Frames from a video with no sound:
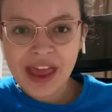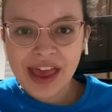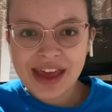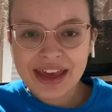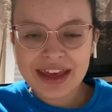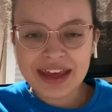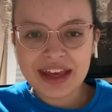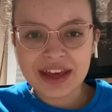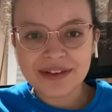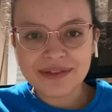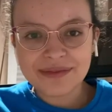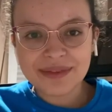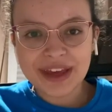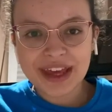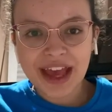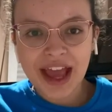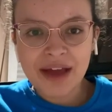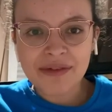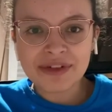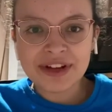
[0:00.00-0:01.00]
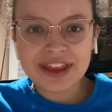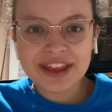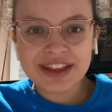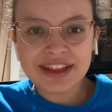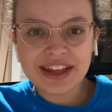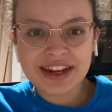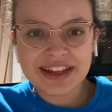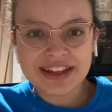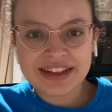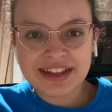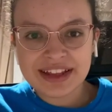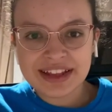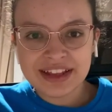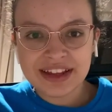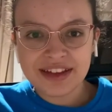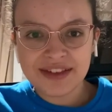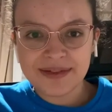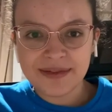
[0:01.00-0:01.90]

He gave me everything that is in this